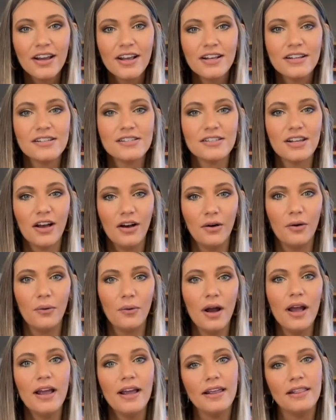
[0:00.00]
So
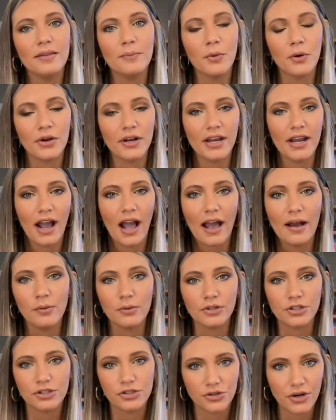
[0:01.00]
in the morning I will
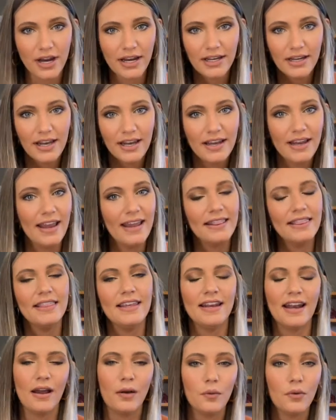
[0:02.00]
straighten it and then
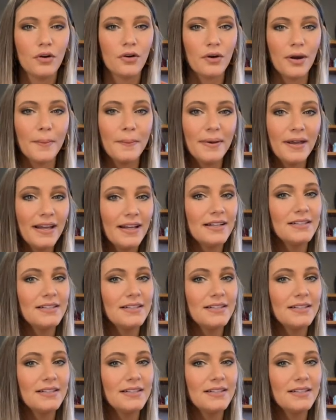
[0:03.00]
I will crimp it,